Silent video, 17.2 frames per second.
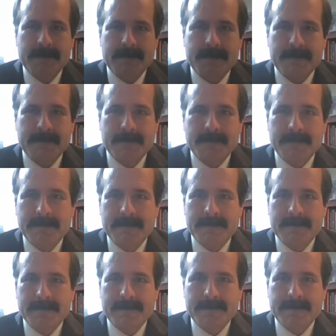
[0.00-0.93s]

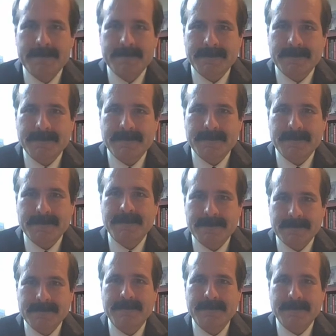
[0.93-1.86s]

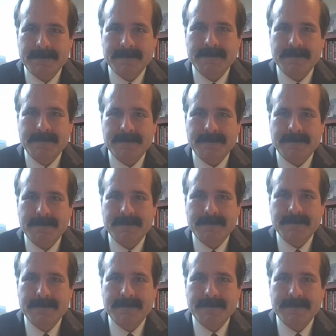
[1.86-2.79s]

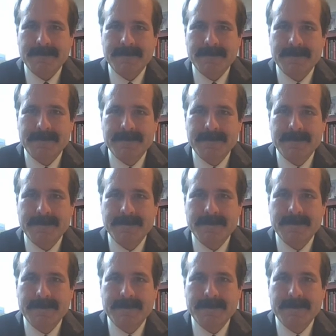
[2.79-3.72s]

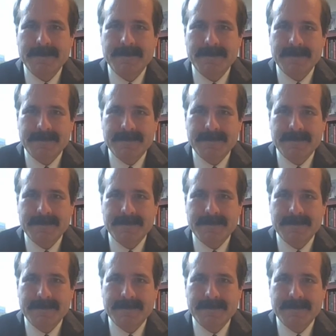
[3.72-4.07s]
This person isn't speaking.